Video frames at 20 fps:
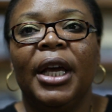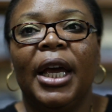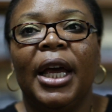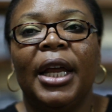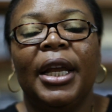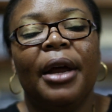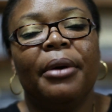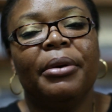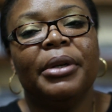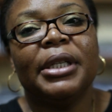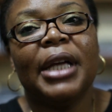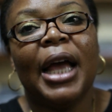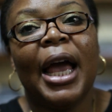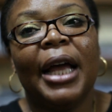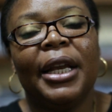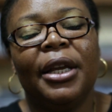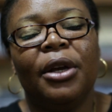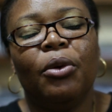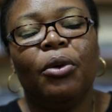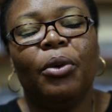and there is
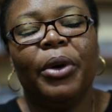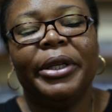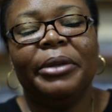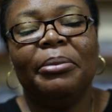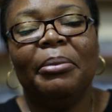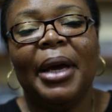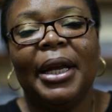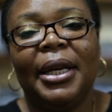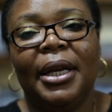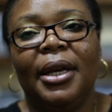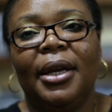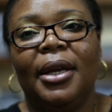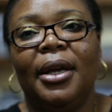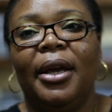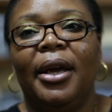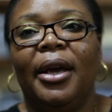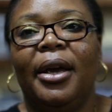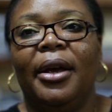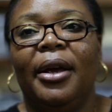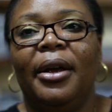adequate
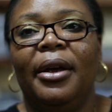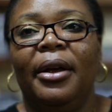Medicare.